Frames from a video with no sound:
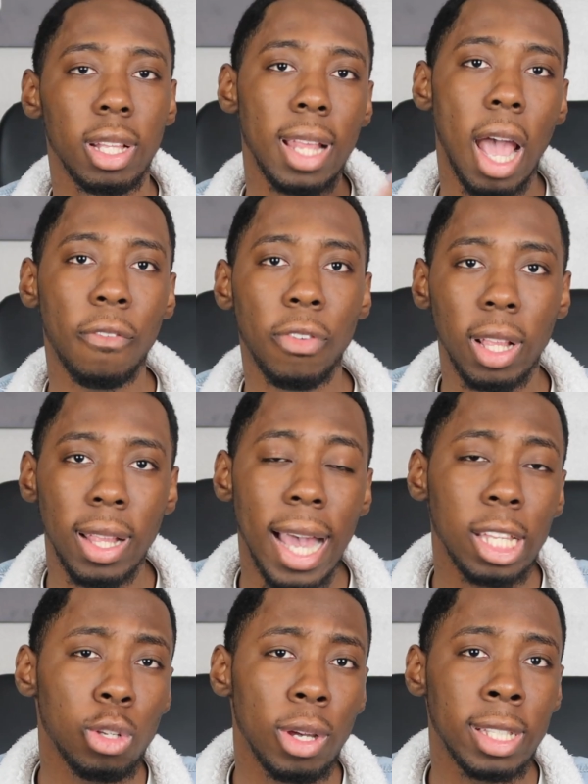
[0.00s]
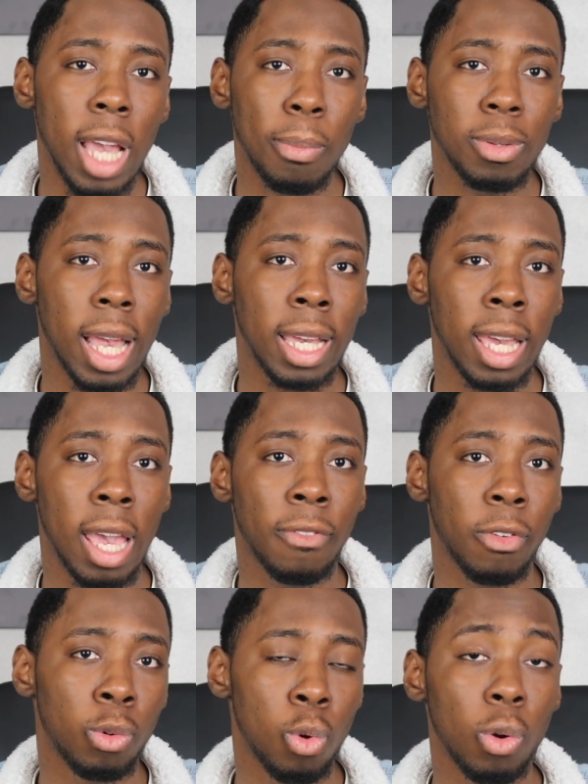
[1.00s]
Now, for the last two examples I
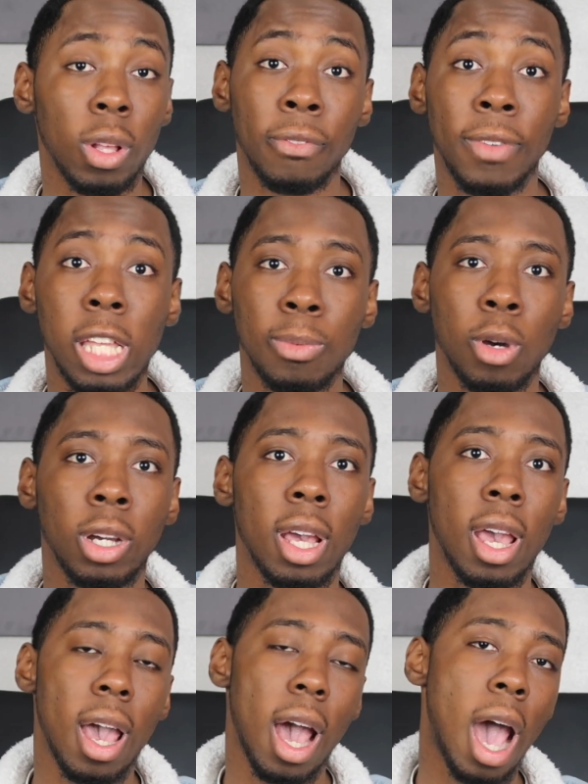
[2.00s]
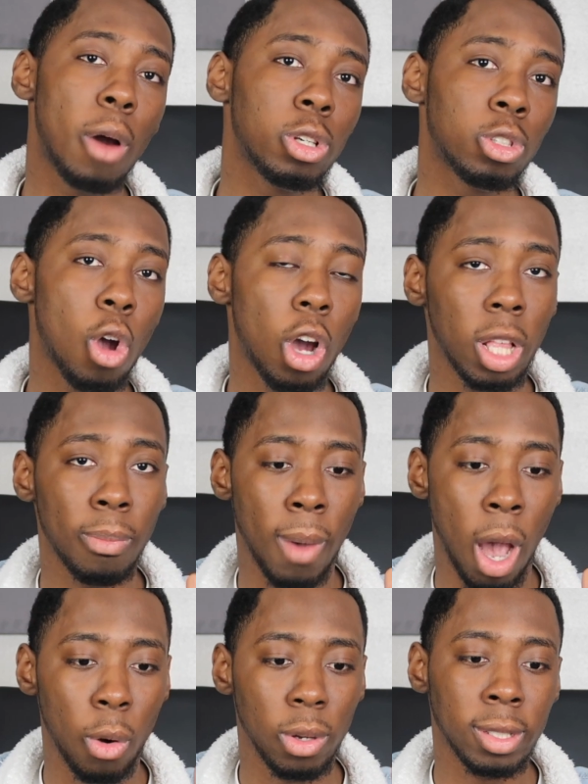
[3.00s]
gave for Google and Facebook, I was talking
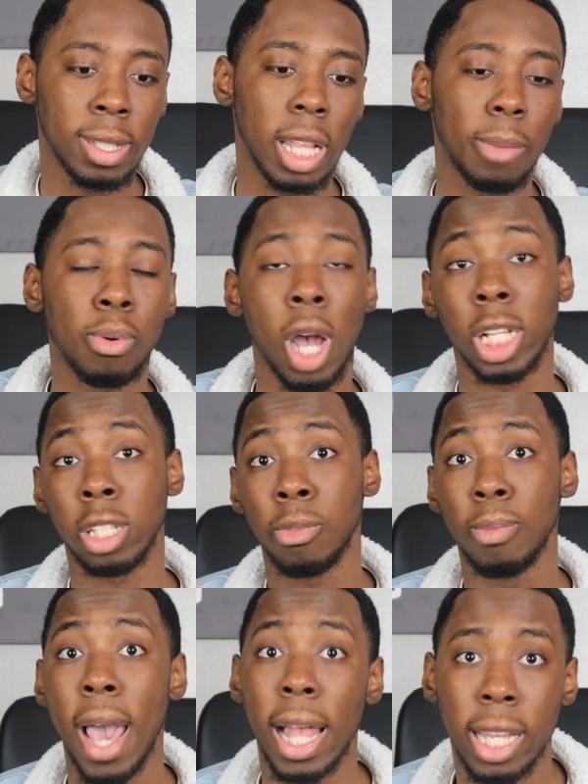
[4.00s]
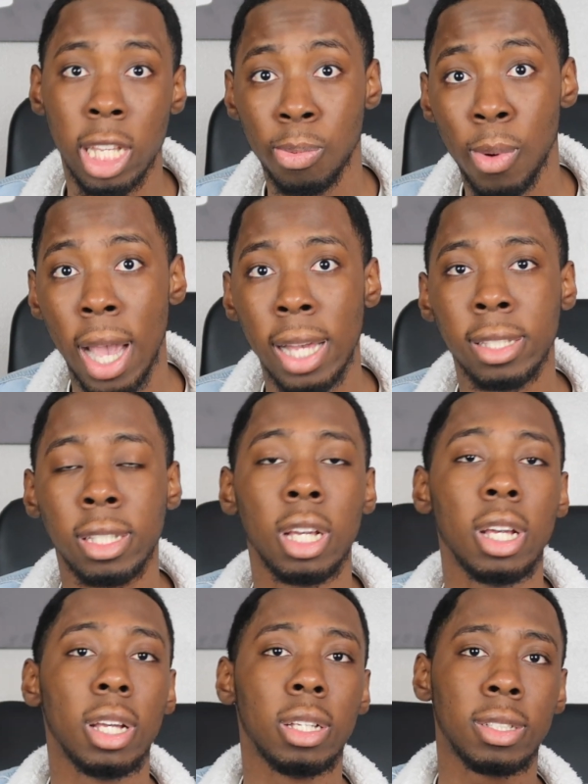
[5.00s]
about selling products from AliExpress,
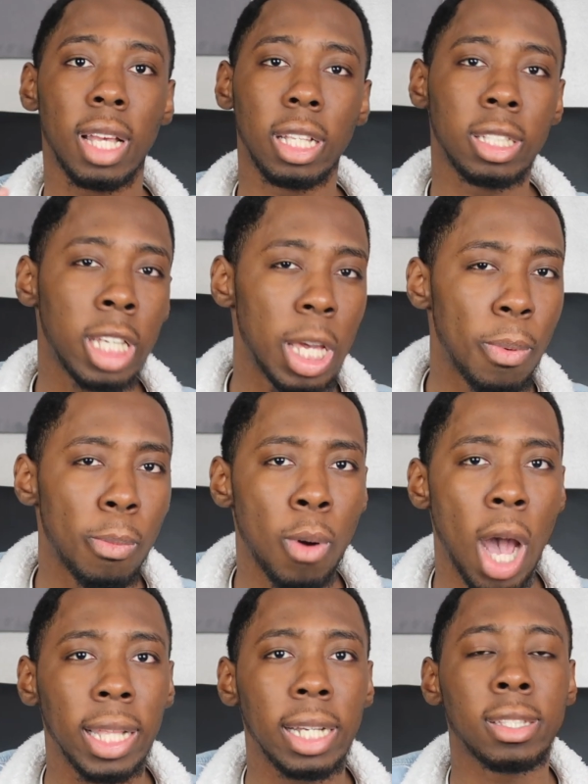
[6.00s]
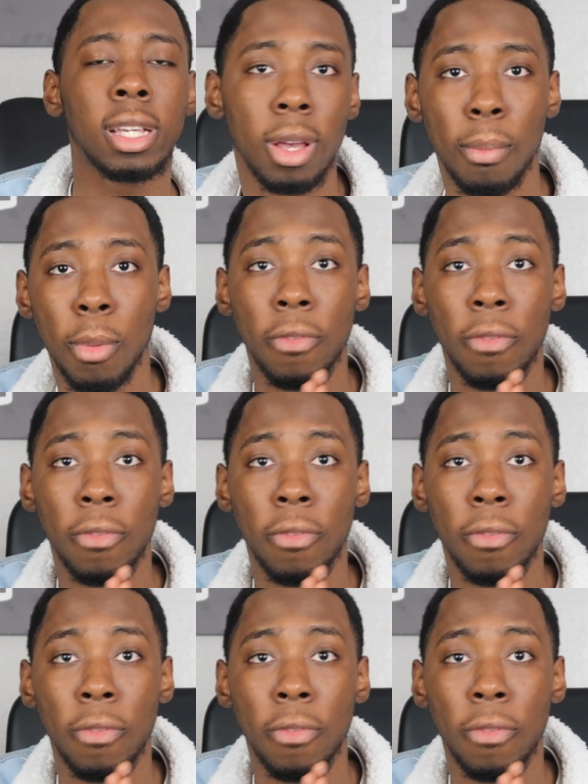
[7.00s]
selling cheaper products.